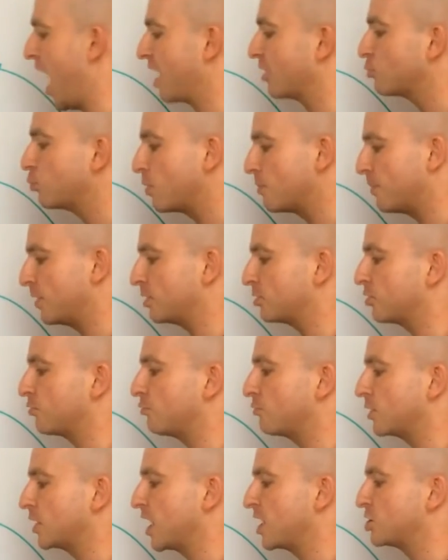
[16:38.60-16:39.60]
as we're building a
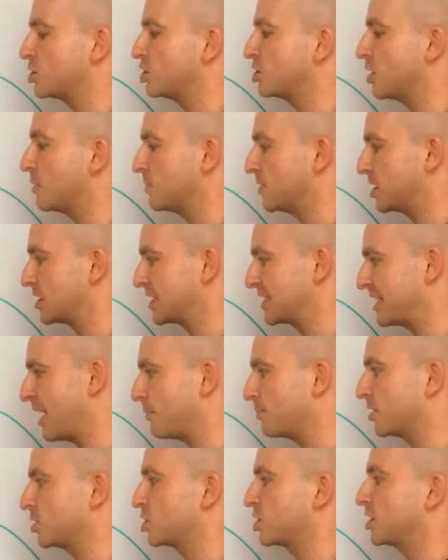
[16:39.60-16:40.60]
relationship and
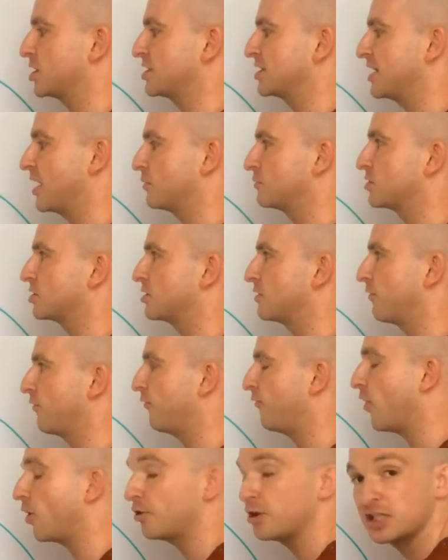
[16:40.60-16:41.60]
establishing ourselves as an
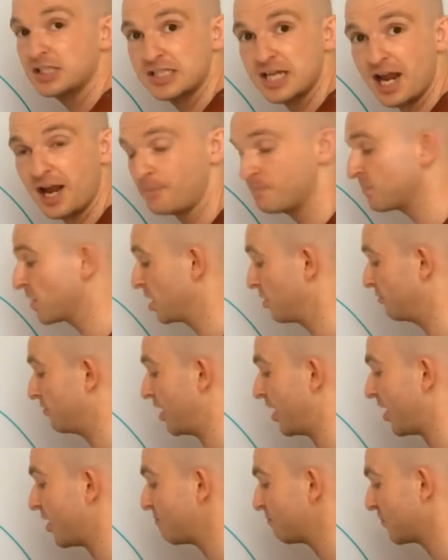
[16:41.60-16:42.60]
authority,
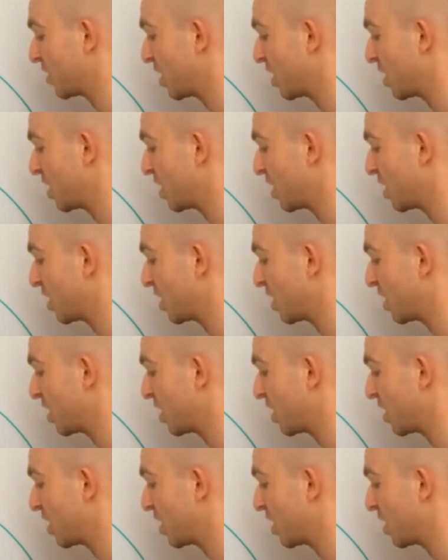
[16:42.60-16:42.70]
right?